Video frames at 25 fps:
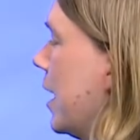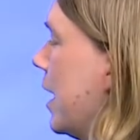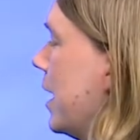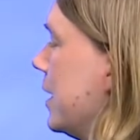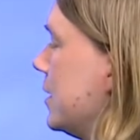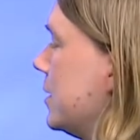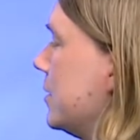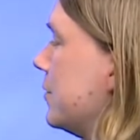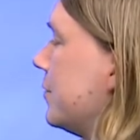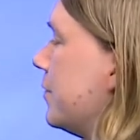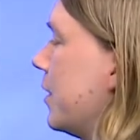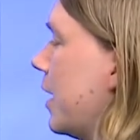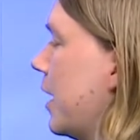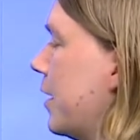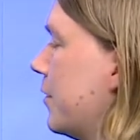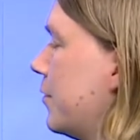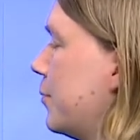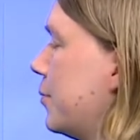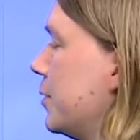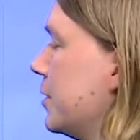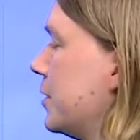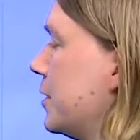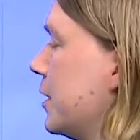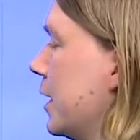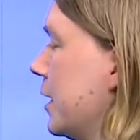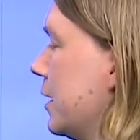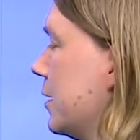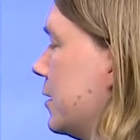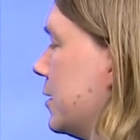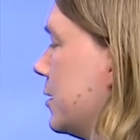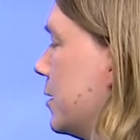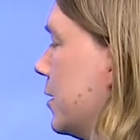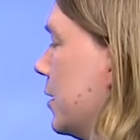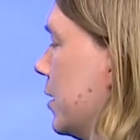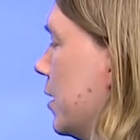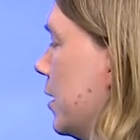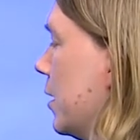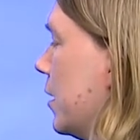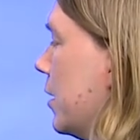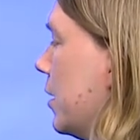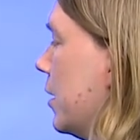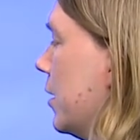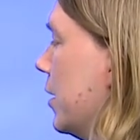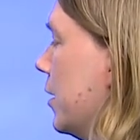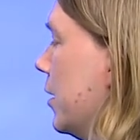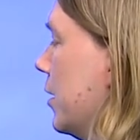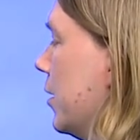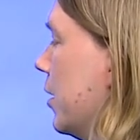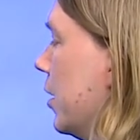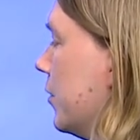85%
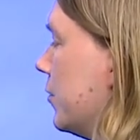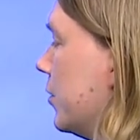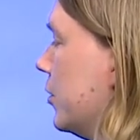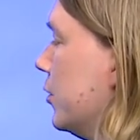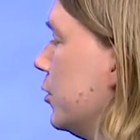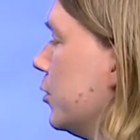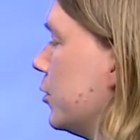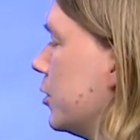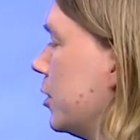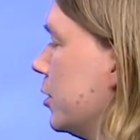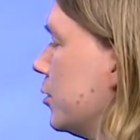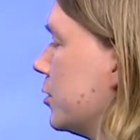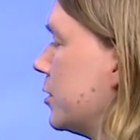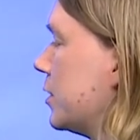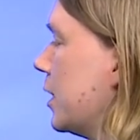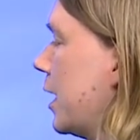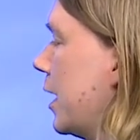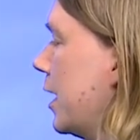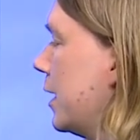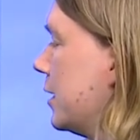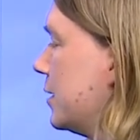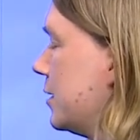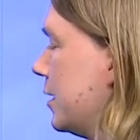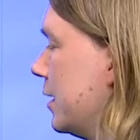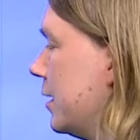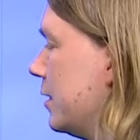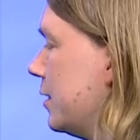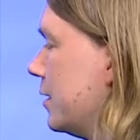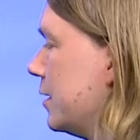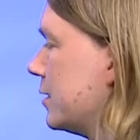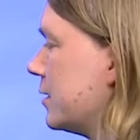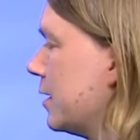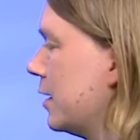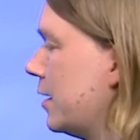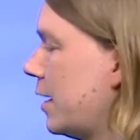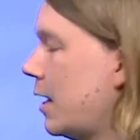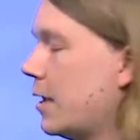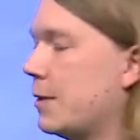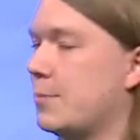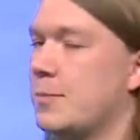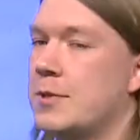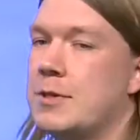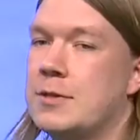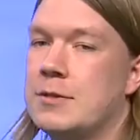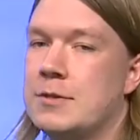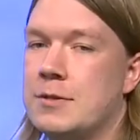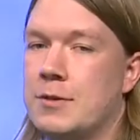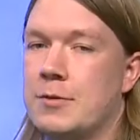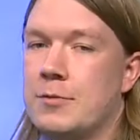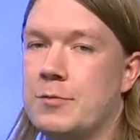of the nucleotides in this
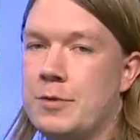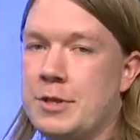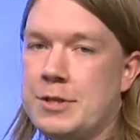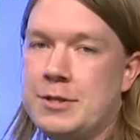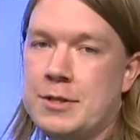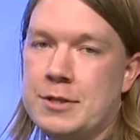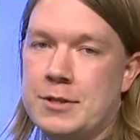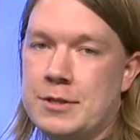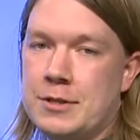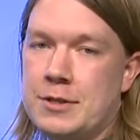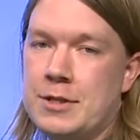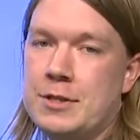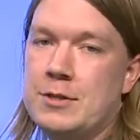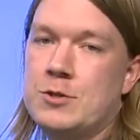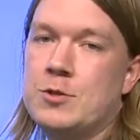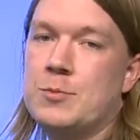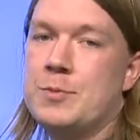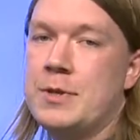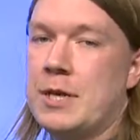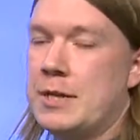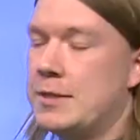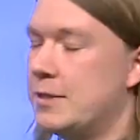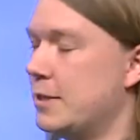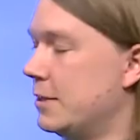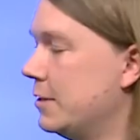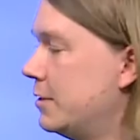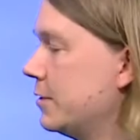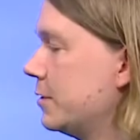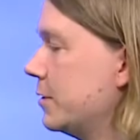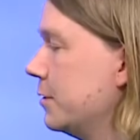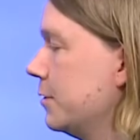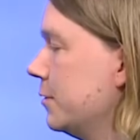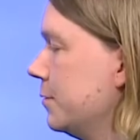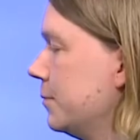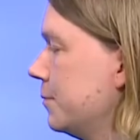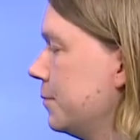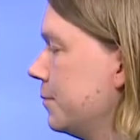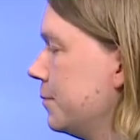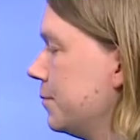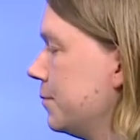alignment region needs to be identical.